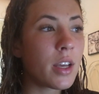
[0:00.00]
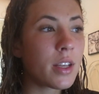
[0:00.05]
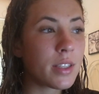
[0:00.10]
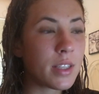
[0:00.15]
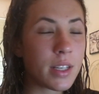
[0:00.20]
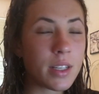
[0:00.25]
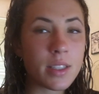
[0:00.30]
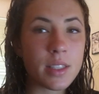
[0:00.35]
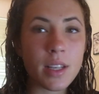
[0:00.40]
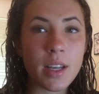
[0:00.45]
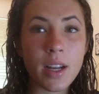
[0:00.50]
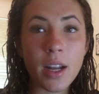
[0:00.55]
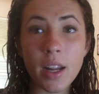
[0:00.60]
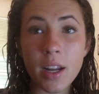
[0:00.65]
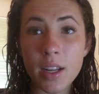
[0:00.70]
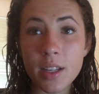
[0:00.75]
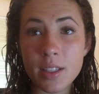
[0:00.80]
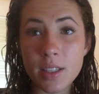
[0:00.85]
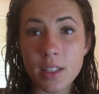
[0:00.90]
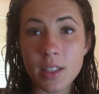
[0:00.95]
Since then, it
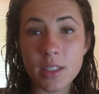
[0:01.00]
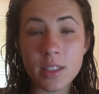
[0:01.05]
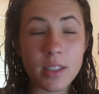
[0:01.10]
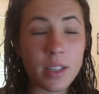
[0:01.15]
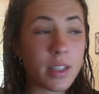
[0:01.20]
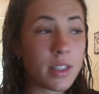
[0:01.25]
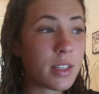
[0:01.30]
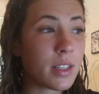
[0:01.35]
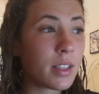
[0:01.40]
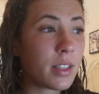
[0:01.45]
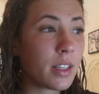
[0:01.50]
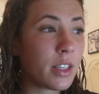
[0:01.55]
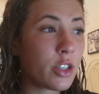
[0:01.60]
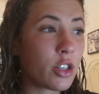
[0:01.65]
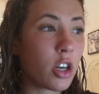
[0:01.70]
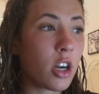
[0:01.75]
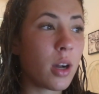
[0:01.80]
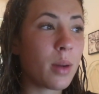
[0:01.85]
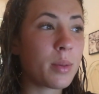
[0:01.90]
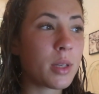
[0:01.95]
has consistently
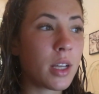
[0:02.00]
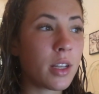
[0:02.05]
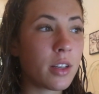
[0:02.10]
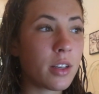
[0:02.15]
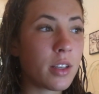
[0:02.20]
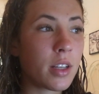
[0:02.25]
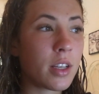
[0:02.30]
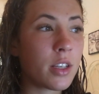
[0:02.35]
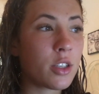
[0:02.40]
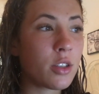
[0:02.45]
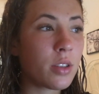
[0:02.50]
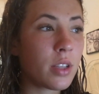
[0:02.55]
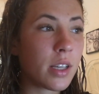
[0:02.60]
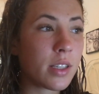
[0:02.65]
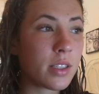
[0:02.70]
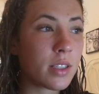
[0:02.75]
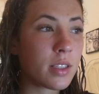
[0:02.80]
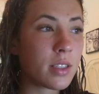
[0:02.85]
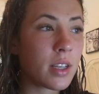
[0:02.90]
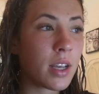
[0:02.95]
dropped. Other than
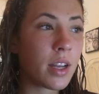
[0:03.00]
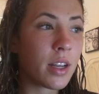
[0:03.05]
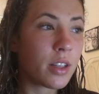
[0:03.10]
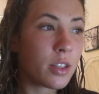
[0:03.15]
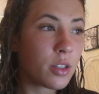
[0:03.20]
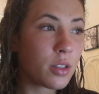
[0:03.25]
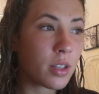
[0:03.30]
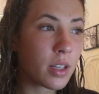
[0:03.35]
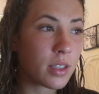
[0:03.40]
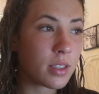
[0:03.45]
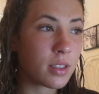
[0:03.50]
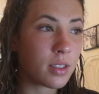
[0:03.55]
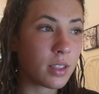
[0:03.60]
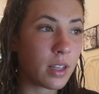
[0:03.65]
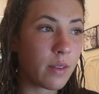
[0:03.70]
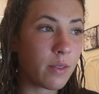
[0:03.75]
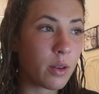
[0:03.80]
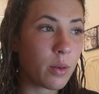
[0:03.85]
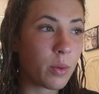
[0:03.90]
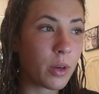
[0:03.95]
2010 and
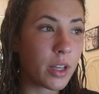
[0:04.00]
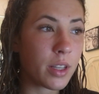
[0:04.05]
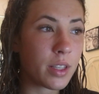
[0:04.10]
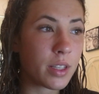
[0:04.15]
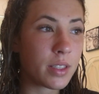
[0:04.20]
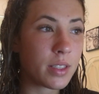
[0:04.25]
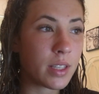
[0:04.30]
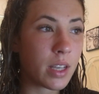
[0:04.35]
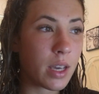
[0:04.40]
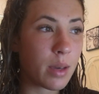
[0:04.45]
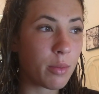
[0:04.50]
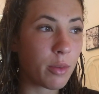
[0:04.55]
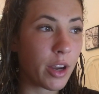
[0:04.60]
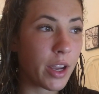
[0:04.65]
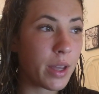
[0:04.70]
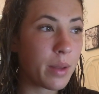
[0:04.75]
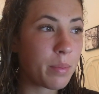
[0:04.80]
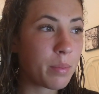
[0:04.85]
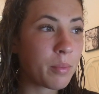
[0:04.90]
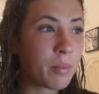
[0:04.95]
2011 were at the same
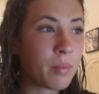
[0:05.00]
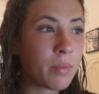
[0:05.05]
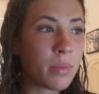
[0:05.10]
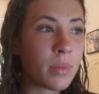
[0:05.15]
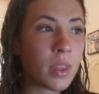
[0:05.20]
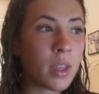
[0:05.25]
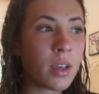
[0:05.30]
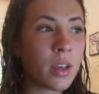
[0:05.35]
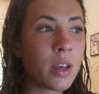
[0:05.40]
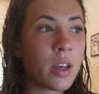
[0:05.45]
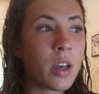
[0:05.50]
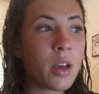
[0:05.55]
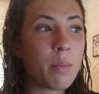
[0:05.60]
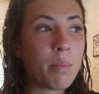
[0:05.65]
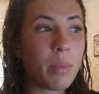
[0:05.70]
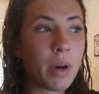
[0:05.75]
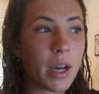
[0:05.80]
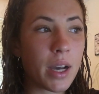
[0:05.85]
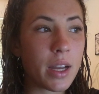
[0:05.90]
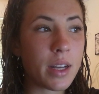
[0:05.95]
rate,
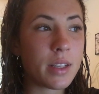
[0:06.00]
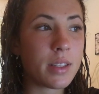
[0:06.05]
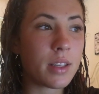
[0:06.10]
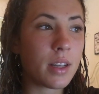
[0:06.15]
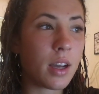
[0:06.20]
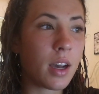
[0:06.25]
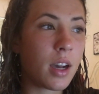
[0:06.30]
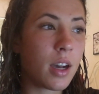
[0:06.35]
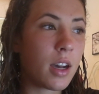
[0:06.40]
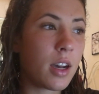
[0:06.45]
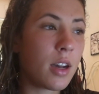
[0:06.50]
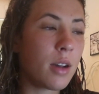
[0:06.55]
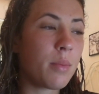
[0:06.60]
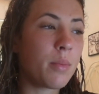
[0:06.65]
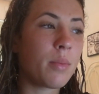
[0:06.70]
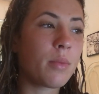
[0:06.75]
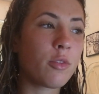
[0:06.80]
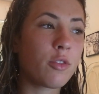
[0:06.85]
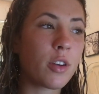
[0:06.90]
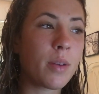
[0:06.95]
but
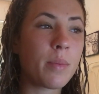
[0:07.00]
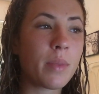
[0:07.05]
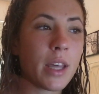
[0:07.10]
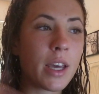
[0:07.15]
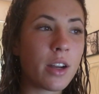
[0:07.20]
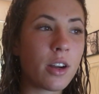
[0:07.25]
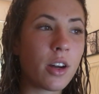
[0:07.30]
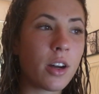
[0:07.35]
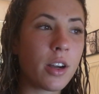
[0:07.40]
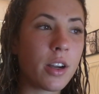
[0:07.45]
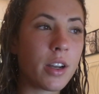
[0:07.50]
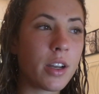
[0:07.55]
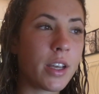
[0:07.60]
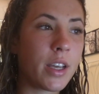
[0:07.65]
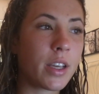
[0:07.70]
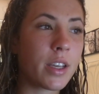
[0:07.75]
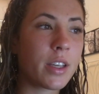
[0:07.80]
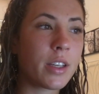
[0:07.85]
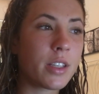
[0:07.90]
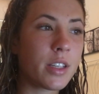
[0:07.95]
from then on
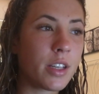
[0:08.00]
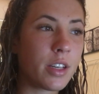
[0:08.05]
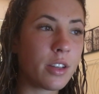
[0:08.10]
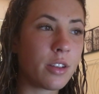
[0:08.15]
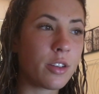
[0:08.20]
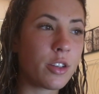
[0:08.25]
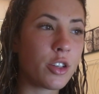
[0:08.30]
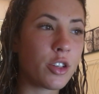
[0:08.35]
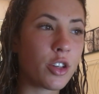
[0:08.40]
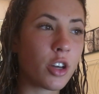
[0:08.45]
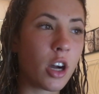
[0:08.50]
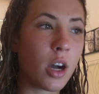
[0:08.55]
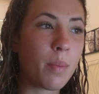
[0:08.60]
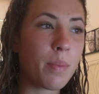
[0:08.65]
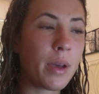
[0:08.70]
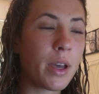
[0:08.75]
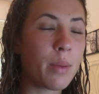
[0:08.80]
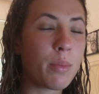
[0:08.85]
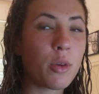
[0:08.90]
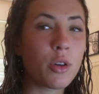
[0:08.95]
it continued to
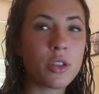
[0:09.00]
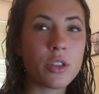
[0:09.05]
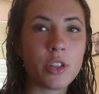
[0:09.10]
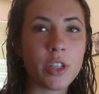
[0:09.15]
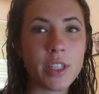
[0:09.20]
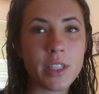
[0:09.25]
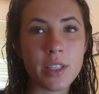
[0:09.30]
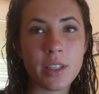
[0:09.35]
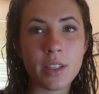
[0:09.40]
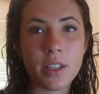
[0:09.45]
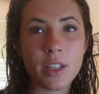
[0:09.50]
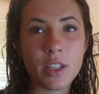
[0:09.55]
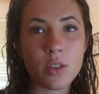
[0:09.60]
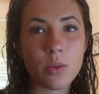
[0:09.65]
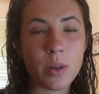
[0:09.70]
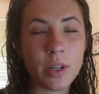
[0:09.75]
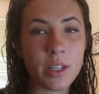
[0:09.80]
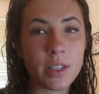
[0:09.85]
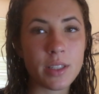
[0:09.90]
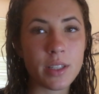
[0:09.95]
drop, and most recently in
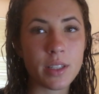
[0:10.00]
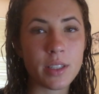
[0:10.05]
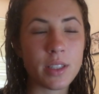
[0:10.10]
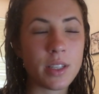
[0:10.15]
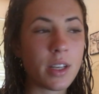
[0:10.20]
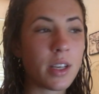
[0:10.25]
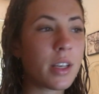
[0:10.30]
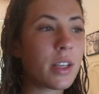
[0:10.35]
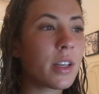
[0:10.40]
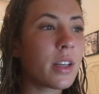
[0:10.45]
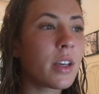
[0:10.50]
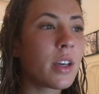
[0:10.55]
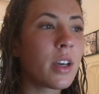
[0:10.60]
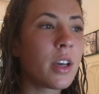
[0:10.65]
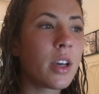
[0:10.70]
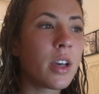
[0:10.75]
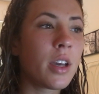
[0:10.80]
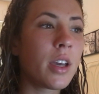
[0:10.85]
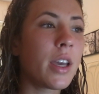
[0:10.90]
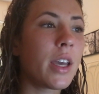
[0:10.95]
2016
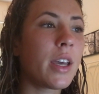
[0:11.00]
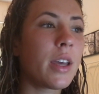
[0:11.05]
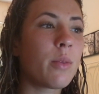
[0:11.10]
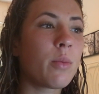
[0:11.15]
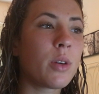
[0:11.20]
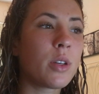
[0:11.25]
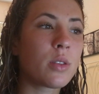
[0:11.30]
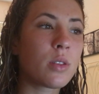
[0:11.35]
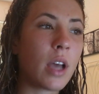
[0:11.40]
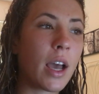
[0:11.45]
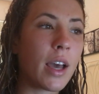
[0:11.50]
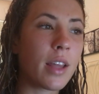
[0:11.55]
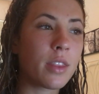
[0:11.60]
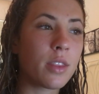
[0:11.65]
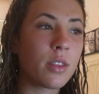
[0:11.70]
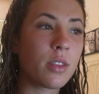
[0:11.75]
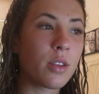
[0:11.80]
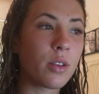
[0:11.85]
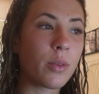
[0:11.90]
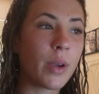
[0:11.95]
it was
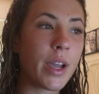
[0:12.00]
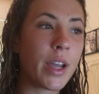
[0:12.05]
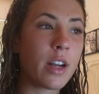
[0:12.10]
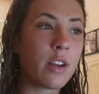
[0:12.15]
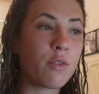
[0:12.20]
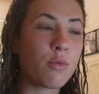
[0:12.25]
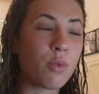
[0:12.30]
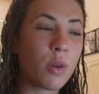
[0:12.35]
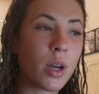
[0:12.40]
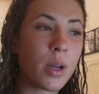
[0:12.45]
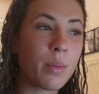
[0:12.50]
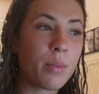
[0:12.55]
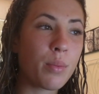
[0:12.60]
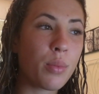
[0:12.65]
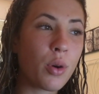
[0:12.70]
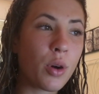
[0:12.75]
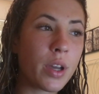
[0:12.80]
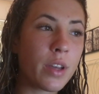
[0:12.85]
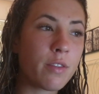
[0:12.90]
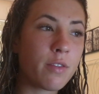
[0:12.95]
at the rate of
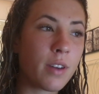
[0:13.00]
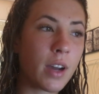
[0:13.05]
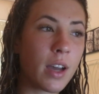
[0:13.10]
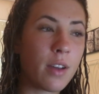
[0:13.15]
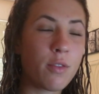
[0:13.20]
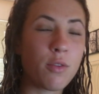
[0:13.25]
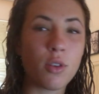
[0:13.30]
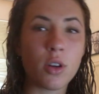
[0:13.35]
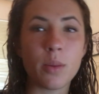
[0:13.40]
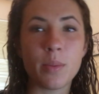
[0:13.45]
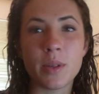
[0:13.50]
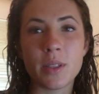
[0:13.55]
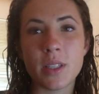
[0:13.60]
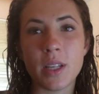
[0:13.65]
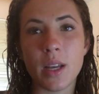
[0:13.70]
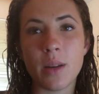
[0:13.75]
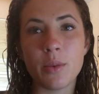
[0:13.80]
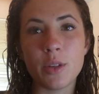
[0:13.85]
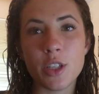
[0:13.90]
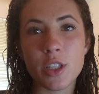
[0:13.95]

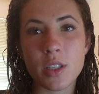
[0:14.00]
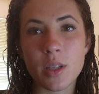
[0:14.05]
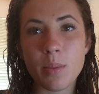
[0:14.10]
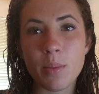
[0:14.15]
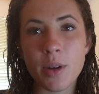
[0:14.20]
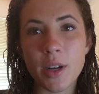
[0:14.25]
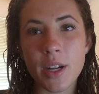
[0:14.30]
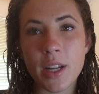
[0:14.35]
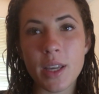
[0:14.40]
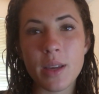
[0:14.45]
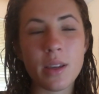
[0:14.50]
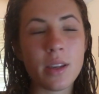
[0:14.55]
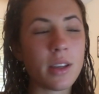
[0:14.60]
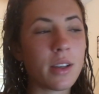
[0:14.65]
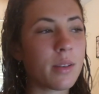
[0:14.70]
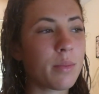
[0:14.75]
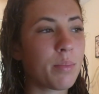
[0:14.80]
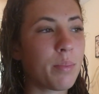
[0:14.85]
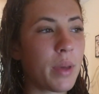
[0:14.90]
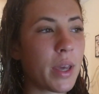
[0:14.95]
1.54%, which is a pretty
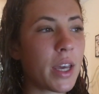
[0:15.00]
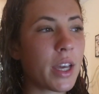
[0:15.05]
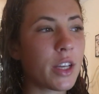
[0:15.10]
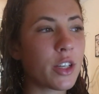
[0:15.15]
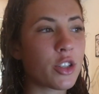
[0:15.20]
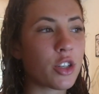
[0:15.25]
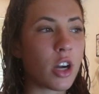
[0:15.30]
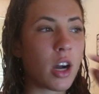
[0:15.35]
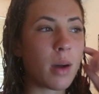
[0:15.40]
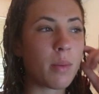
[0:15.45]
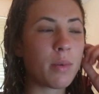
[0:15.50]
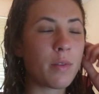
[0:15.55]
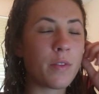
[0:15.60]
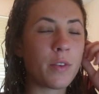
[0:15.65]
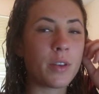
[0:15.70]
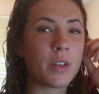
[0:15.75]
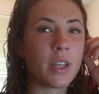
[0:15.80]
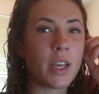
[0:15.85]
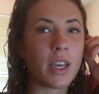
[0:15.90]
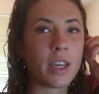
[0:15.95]
big drop
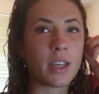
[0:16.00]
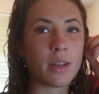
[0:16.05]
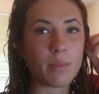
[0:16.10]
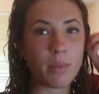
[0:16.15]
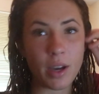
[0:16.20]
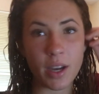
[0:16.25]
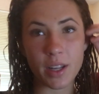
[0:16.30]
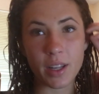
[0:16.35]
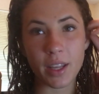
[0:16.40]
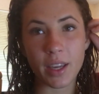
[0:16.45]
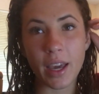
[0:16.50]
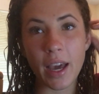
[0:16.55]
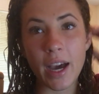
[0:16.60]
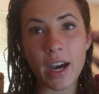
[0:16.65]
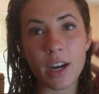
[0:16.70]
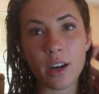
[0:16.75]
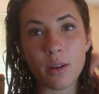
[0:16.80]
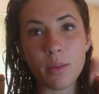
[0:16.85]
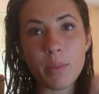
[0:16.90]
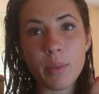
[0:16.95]
if you take in mind like
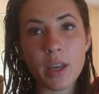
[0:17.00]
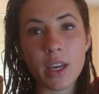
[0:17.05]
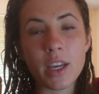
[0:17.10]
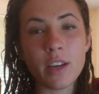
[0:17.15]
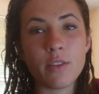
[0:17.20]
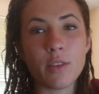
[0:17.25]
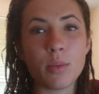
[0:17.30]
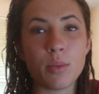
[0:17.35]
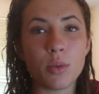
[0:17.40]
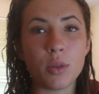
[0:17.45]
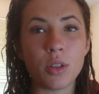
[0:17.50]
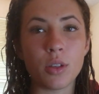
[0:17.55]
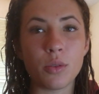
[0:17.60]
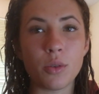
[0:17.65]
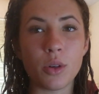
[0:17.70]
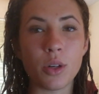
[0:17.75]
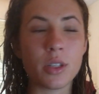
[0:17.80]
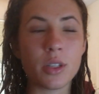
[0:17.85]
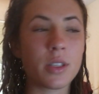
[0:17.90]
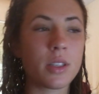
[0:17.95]
how big of a pool
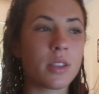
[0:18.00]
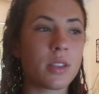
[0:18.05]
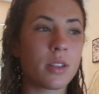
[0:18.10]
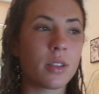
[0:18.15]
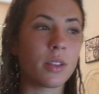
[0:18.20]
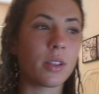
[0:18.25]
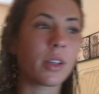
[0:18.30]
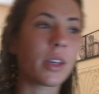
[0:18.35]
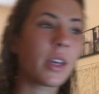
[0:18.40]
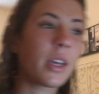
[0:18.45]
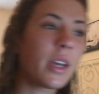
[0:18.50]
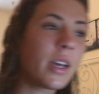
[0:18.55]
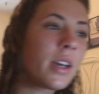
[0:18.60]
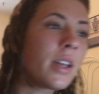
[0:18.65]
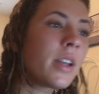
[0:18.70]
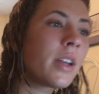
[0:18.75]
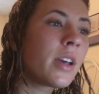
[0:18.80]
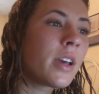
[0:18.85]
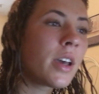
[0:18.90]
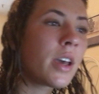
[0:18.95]
of horses they're looking
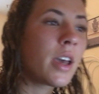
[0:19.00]
at.